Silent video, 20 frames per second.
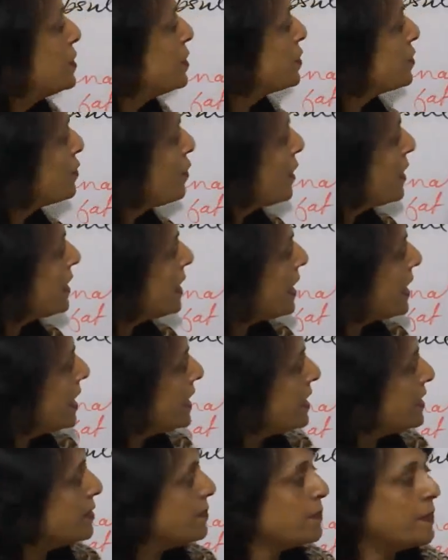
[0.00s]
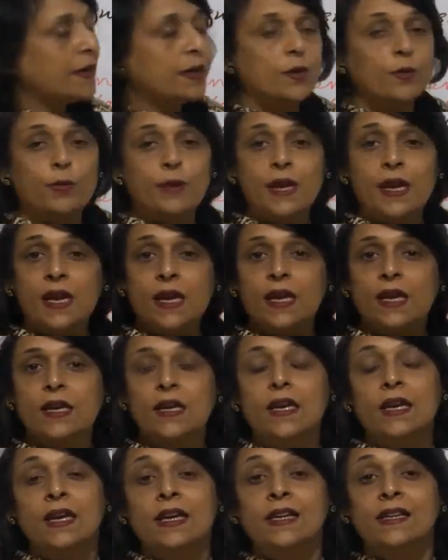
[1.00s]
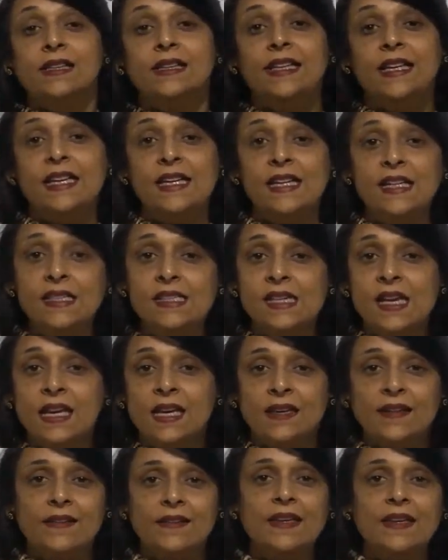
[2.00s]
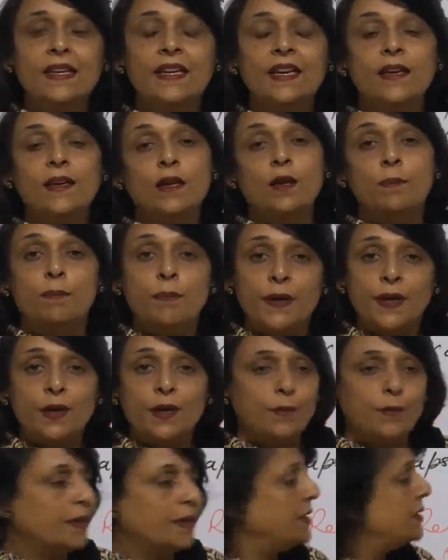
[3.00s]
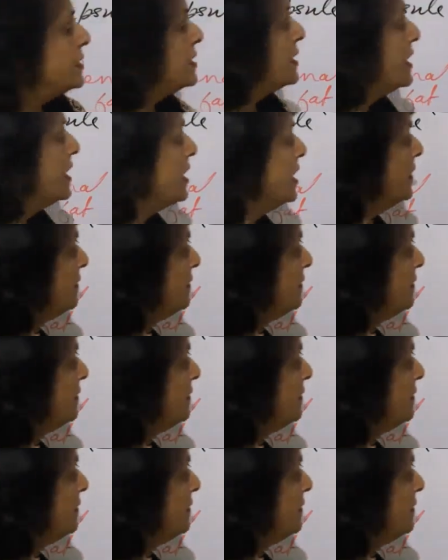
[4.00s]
which is going in between these renal pyramids.